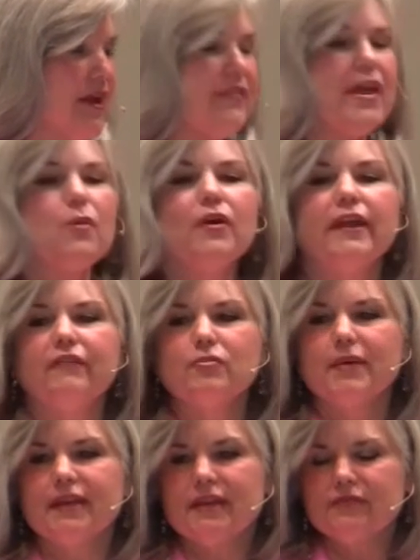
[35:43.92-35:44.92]
They want
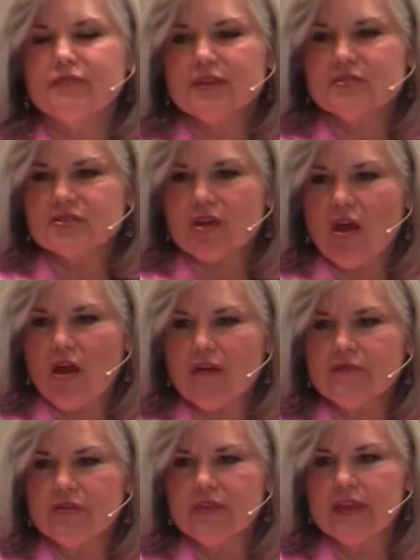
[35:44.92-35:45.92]
everybody to feel
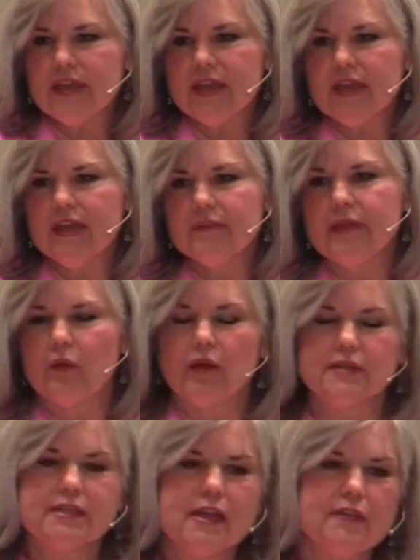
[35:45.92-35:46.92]
sorry for them. They
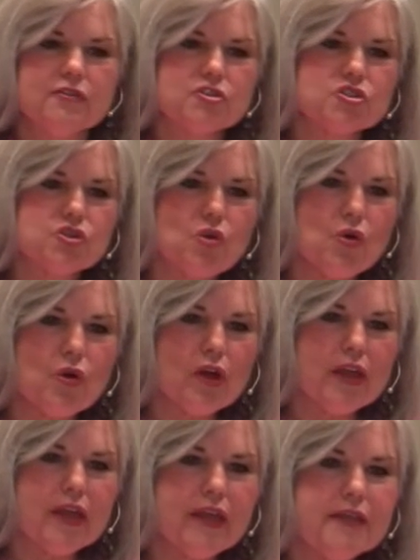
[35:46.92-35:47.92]
want to tell their
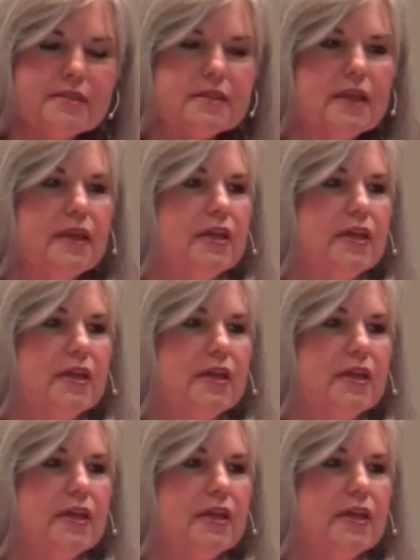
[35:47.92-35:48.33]
stories.